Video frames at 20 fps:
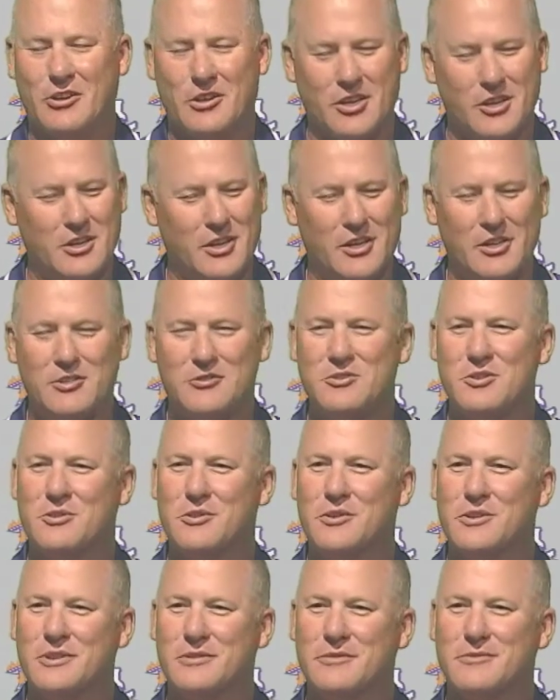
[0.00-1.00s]
Hey, I
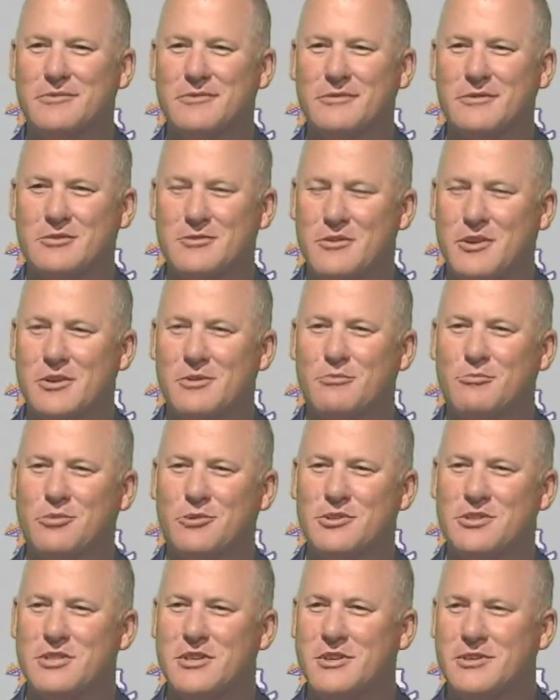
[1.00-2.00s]
enjoyed it. It's great.
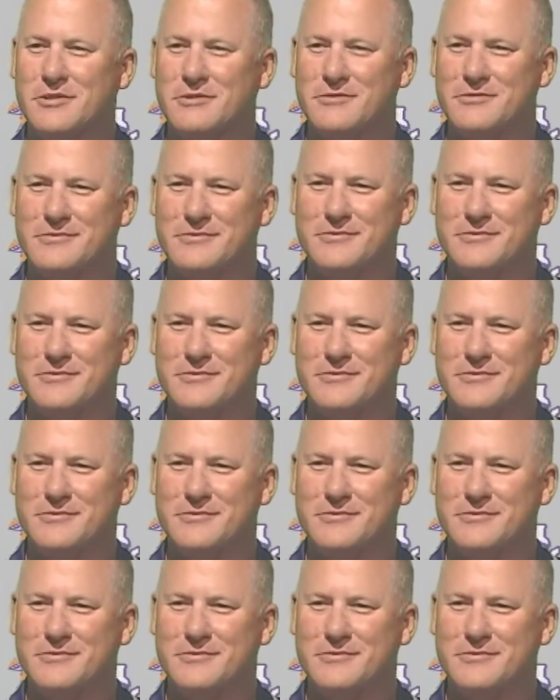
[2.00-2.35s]
Appreciate it.